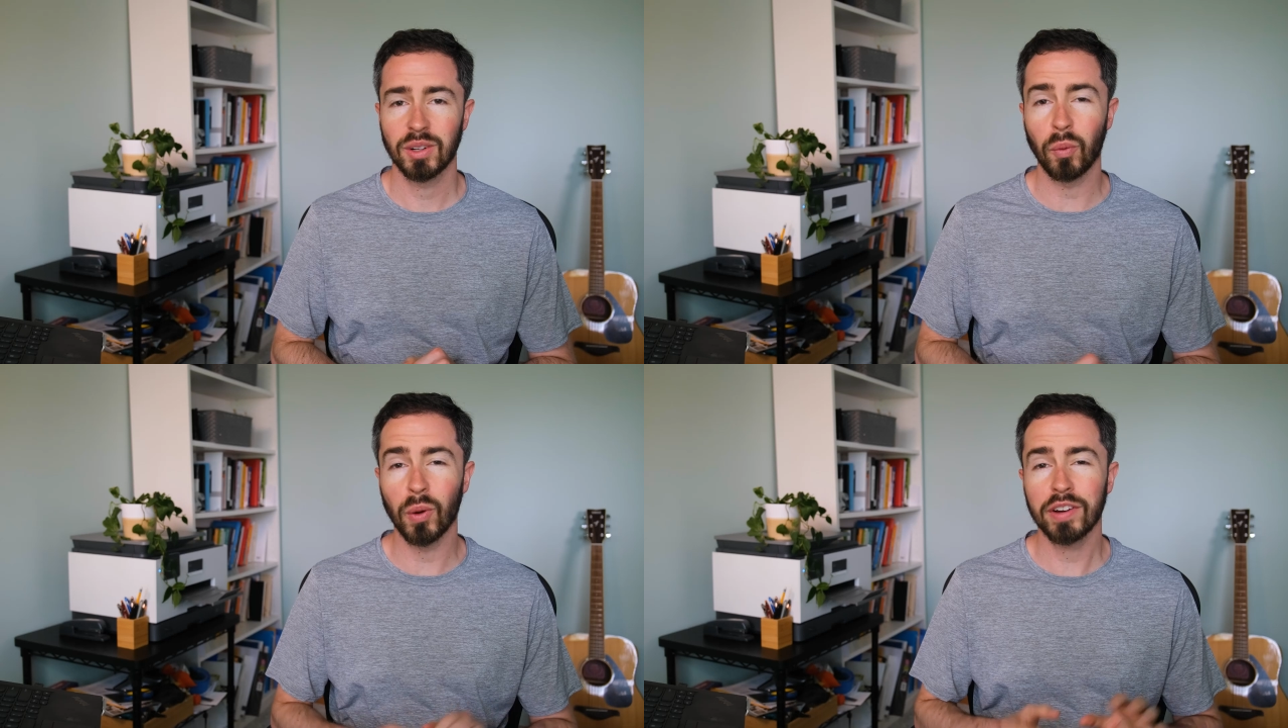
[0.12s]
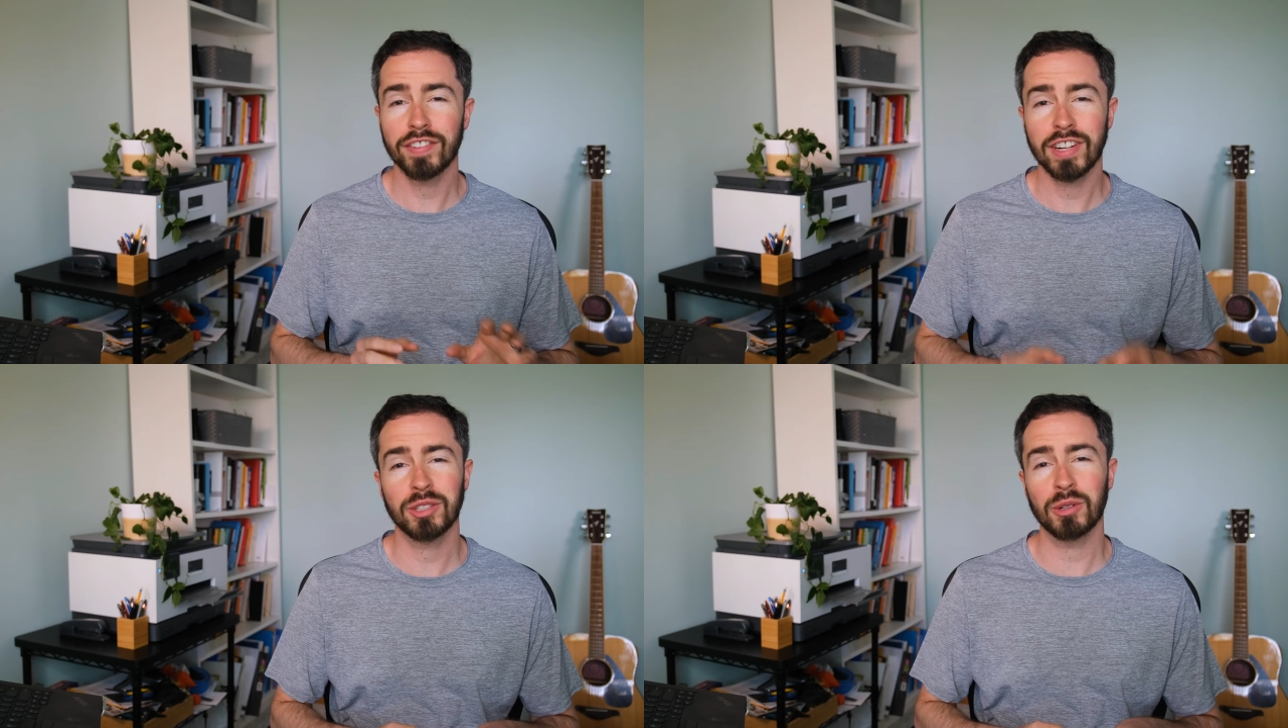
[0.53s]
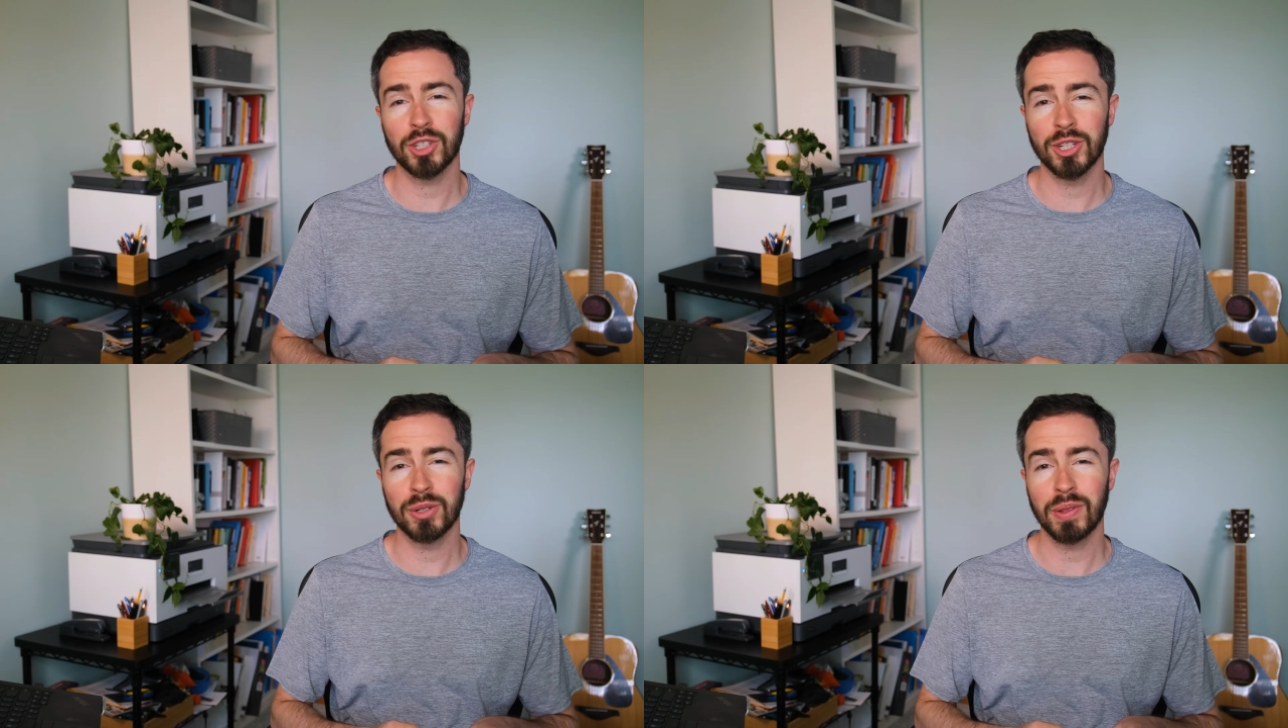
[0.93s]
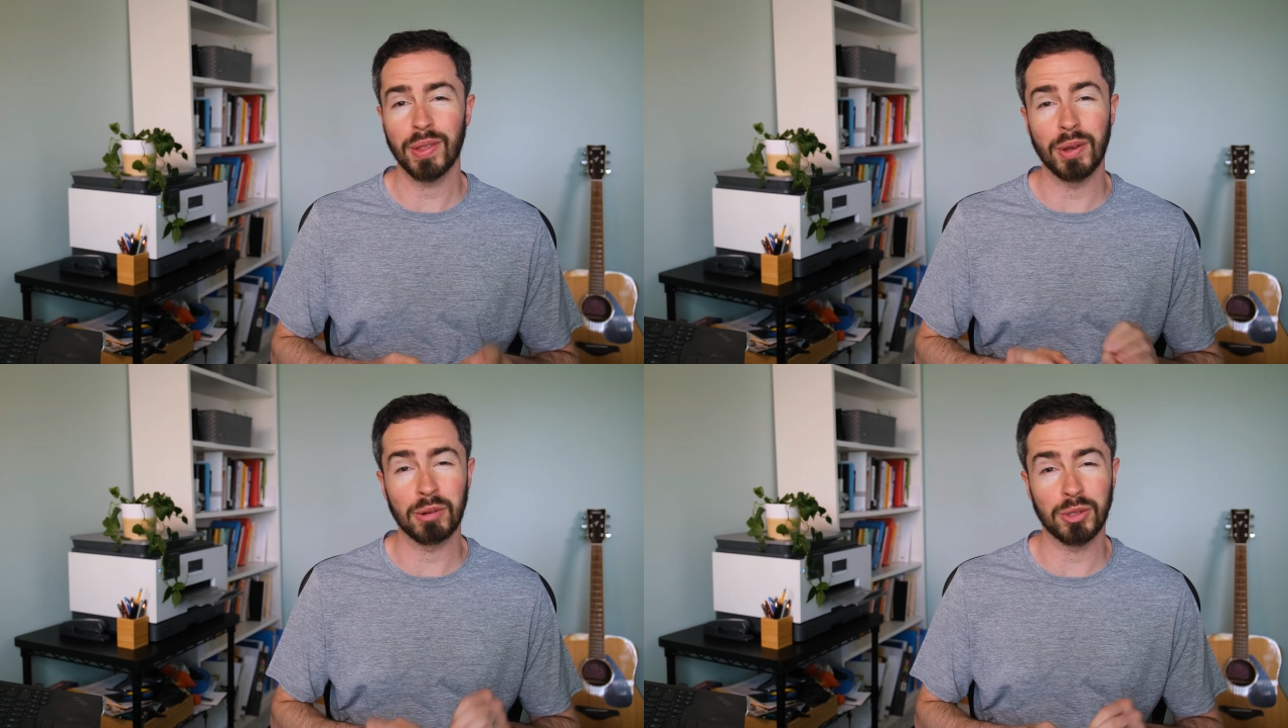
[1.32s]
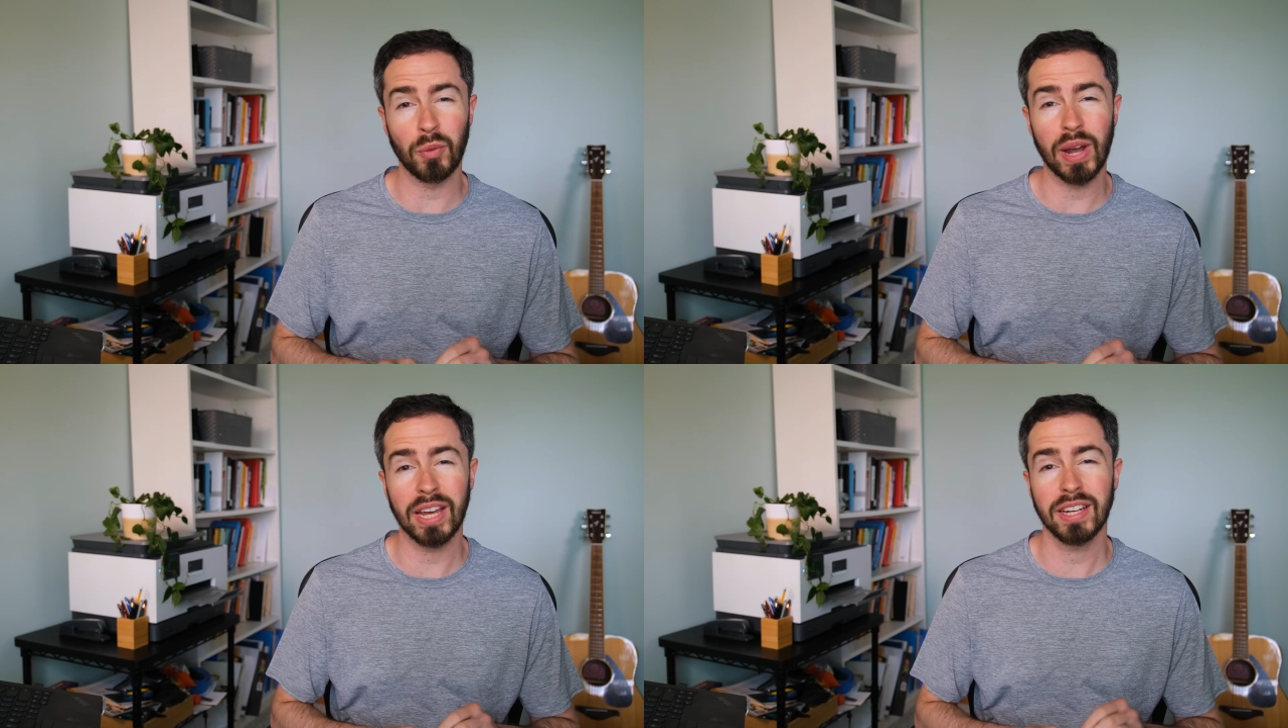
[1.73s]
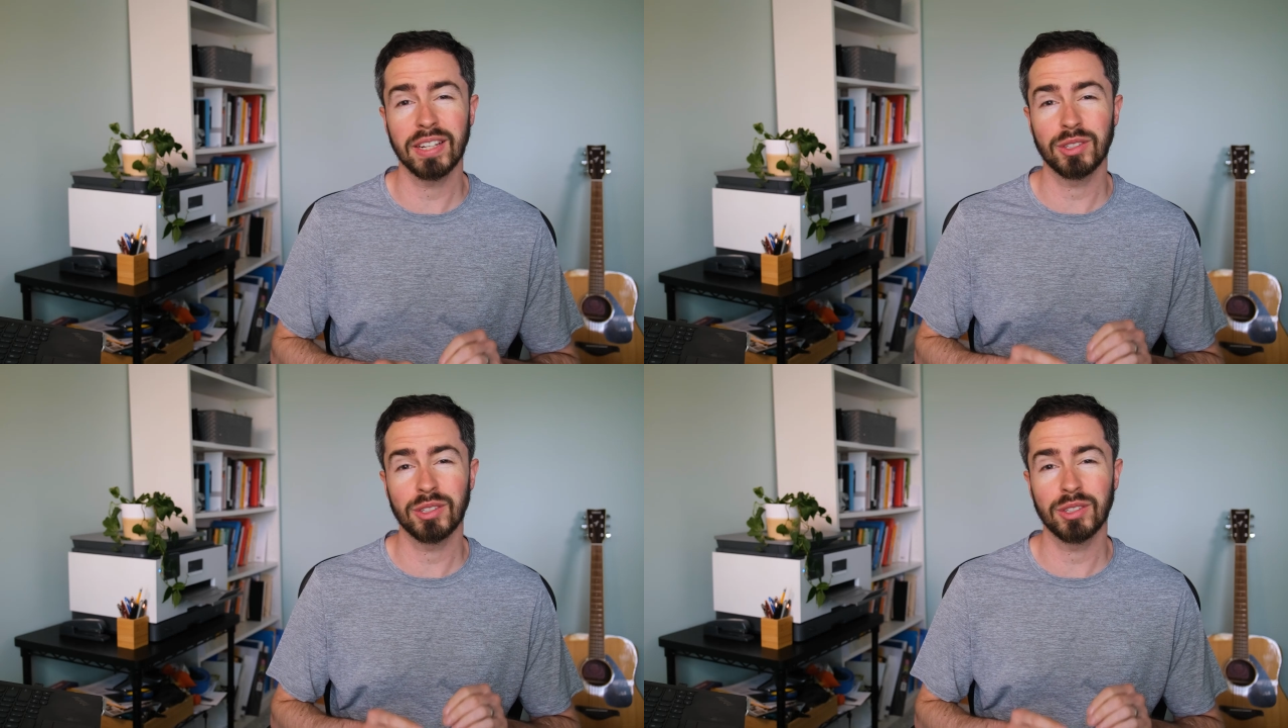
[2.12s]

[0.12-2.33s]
What if I told you that there was a way